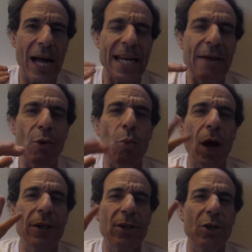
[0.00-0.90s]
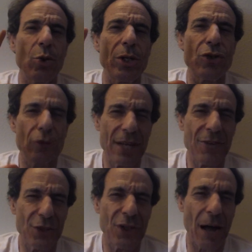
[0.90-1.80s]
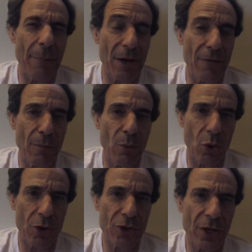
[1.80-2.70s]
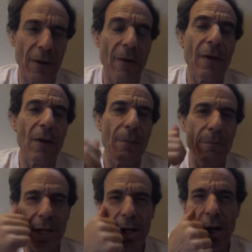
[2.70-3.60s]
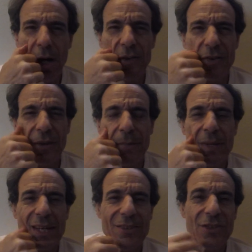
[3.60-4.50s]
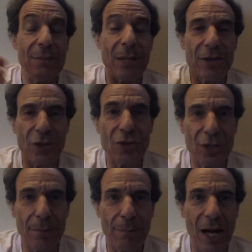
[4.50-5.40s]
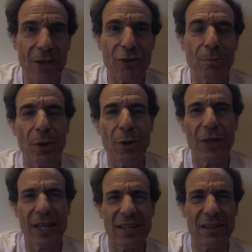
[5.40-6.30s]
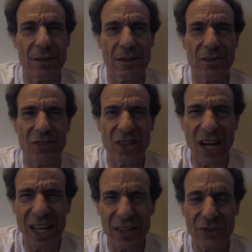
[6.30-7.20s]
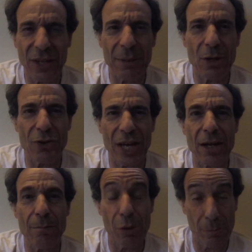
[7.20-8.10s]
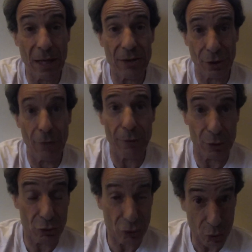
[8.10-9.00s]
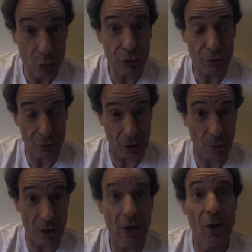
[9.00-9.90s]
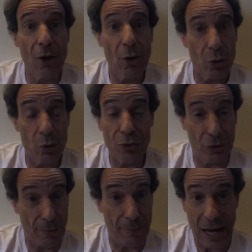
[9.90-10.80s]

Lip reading: I never wanted to address the topic of abortion because it seemed like such an impossible thing to discuss. I mean, because I could put myself in the shoes of someone who's